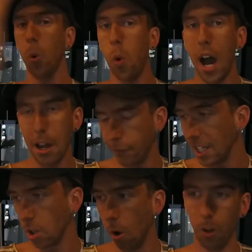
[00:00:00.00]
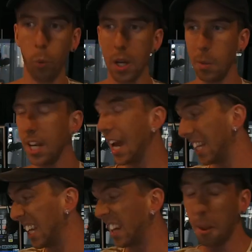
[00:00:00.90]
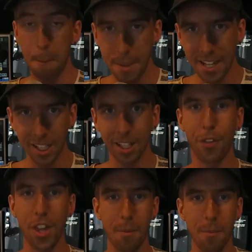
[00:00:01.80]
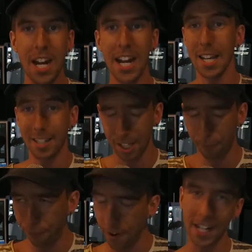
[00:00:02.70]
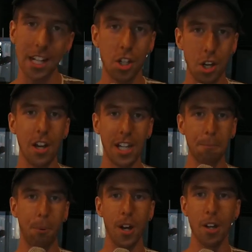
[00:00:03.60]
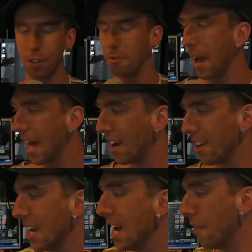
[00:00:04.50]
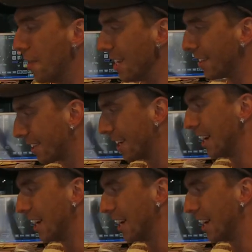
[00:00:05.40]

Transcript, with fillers: the wife is all women, and then in the middle of them is the fucking turning point of humanity, this